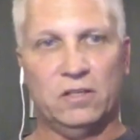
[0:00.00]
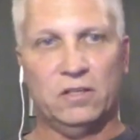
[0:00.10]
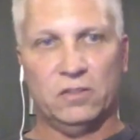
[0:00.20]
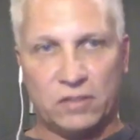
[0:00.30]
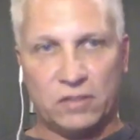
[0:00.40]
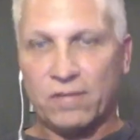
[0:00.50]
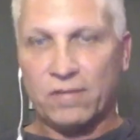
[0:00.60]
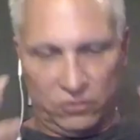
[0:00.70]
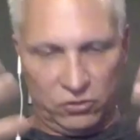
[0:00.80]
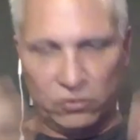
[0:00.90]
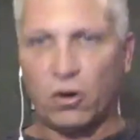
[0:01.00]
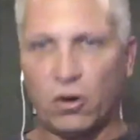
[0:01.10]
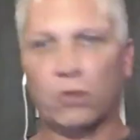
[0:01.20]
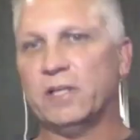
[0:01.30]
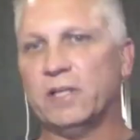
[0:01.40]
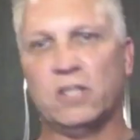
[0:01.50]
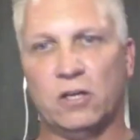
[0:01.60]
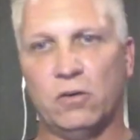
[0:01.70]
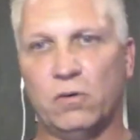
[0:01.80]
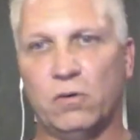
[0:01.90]
that your heart rate's going to
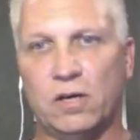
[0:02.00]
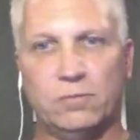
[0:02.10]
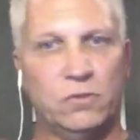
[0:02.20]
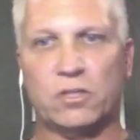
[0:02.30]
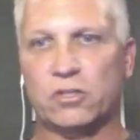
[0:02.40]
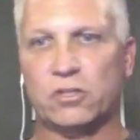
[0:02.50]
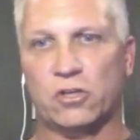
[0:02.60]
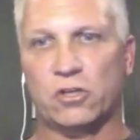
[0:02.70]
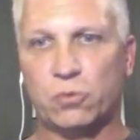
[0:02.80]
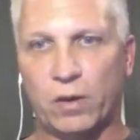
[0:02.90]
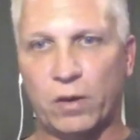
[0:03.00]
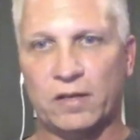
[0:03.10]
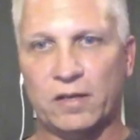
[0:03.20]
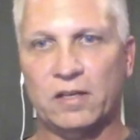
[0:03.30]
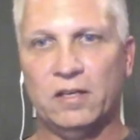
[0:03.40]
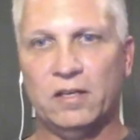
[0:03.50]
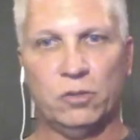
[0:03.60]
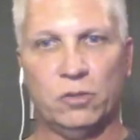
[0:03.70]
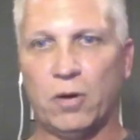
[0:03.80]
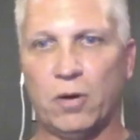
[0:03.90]
go up you're going to start sweating your
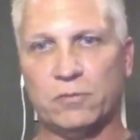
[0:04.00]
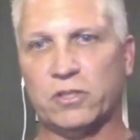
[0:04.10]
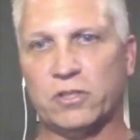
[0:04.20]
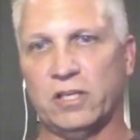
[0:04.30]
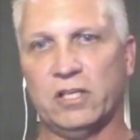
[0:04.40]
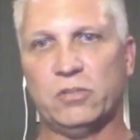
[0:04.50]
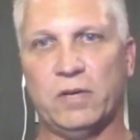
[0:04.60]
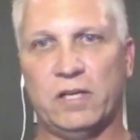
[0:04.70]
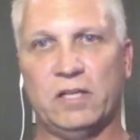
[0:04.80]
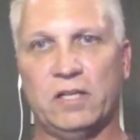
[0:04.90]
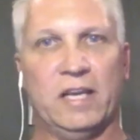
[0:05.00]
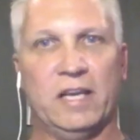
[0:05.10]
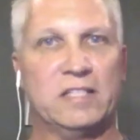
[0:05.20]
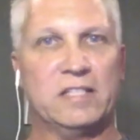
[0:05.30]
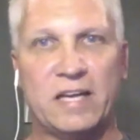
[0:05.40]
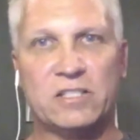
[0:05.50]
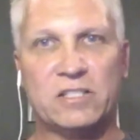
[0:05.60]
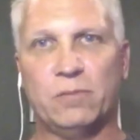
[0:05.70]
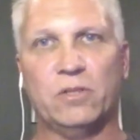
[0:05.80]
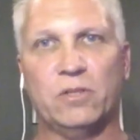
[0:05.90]
palms are going to get sweaty the anxiety is going to
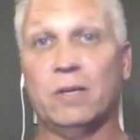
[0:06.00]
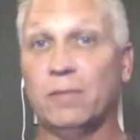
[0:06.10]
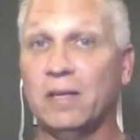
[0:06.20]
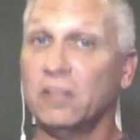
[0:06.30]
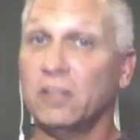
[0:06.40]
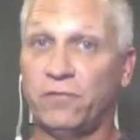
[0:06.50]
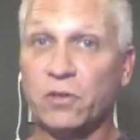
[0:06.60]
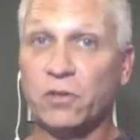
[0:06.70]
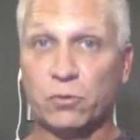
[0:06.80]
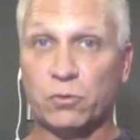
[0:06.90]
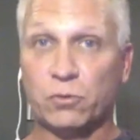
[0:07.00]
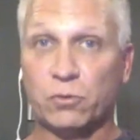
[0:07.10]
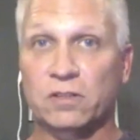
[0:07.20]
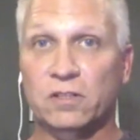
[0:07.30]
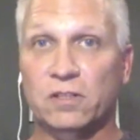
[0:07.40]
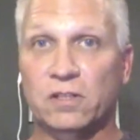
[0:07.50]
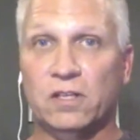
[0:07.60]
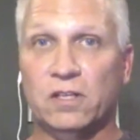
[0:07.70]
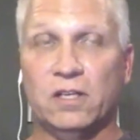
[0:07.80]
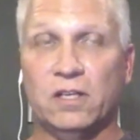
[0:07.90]
build up the fear is real
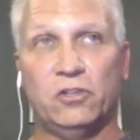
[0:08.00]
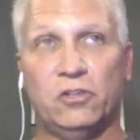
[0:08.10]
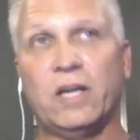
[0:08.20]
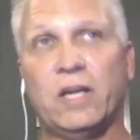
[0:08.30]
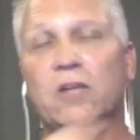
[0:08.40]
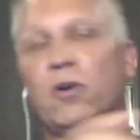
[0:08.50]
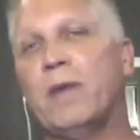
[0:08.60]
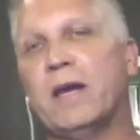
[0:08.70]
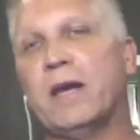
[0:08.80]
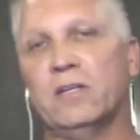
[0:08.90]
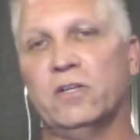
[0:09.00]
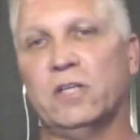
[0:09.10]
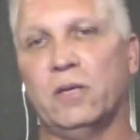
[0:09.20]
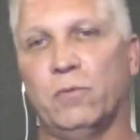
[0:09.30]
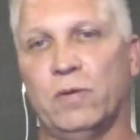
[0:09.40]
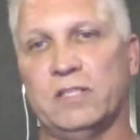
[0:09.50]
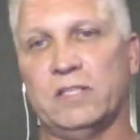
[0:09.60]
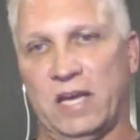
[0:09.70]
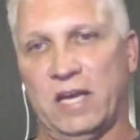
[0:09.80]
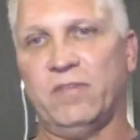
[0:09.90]
you got to go back and look at what is
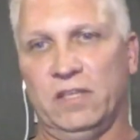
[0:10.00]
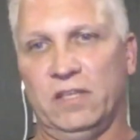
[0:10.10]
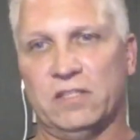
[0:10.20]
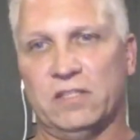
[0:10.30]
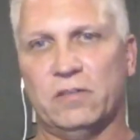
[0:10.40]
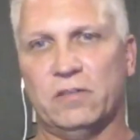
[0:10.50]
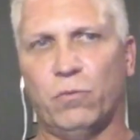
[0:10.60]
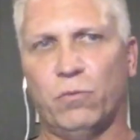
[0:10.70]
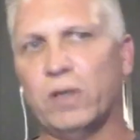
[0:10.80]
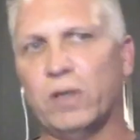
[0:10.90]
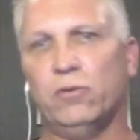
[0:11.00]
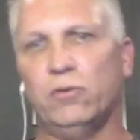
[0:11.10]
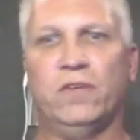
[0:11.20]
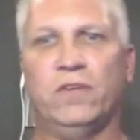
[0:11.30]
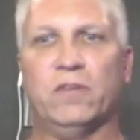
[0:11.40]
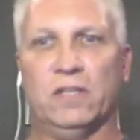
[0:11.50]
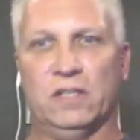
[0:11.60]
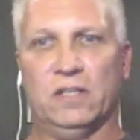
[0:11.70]
the evidence what are you fearing